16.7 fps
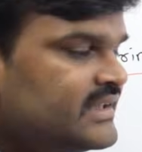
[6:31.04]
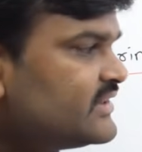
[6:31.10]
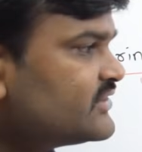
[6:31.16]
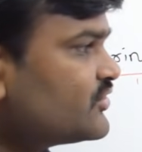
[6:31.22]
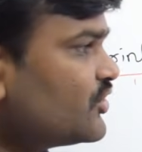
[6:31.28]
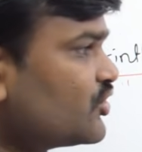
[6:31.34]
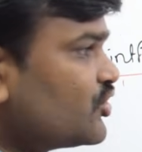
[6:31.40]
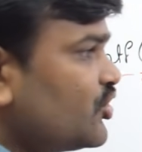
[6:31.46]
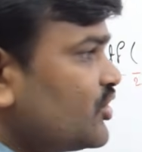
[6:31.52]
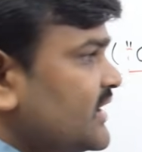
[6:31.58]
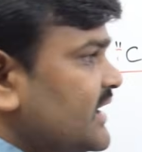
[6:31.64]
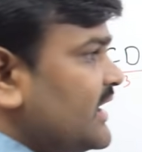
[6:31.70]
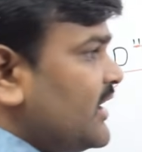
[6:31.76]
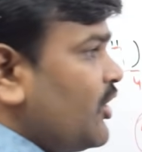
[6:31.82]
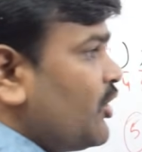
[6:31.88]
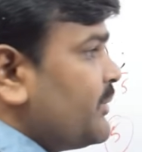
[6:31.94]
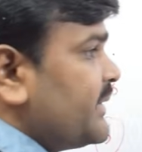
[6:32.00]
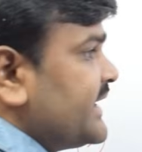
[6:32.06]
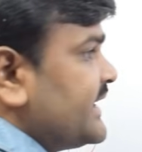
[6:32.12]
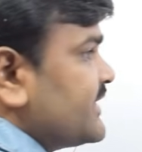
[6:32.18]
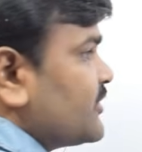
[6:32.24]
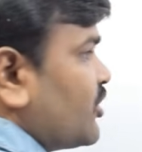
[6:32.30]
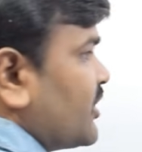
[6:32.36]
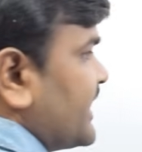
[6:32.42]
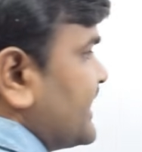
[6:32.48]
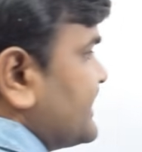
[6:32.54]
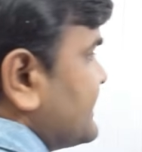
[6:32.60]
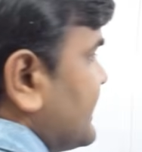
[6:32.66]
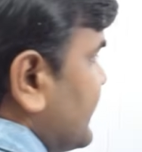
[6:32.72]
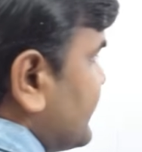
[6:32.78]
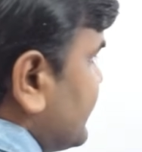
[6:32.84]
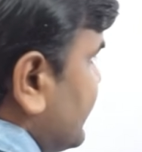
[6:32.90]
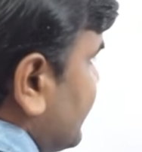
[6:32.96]
So, total how many tokens
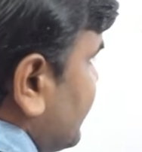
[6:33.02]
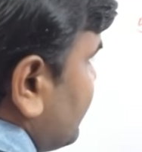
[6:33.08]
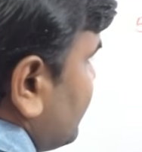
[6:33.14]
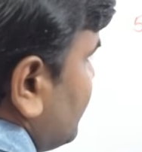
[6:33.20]
are there?